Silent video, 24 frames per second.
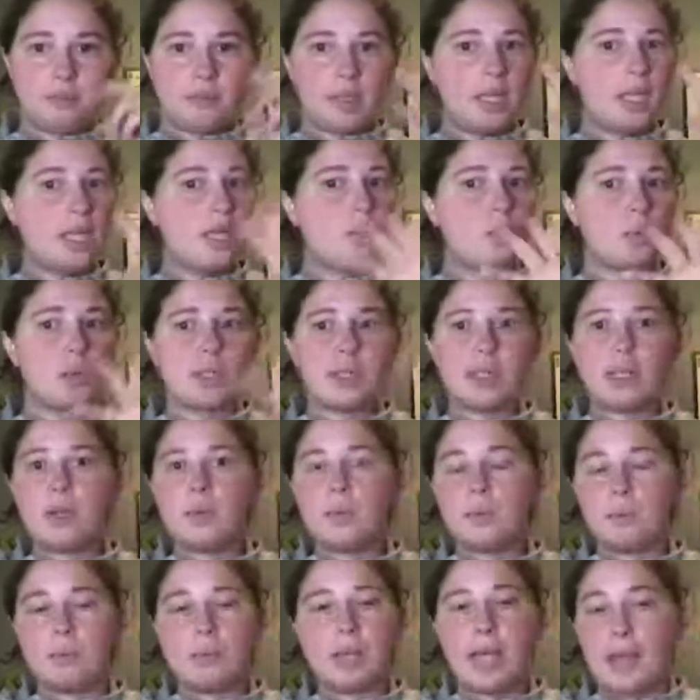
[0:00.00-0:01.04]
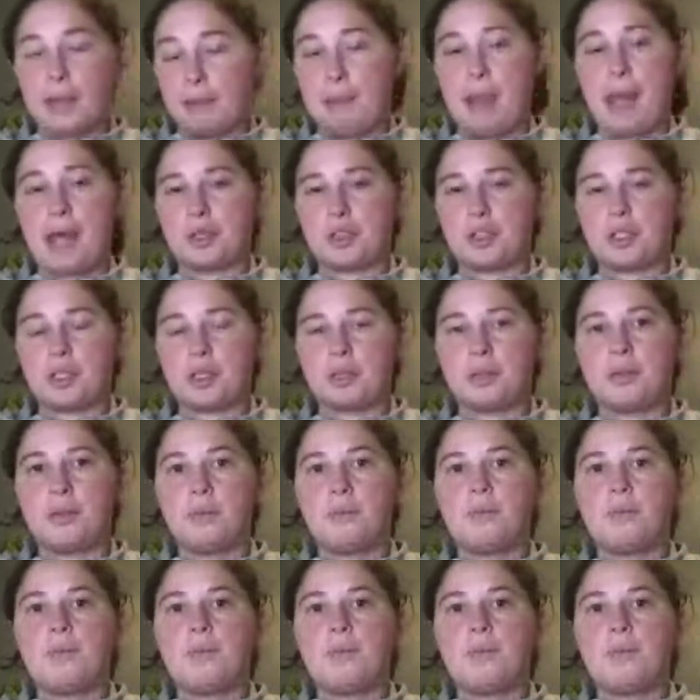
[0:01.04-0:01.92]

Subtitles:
And it was like magic.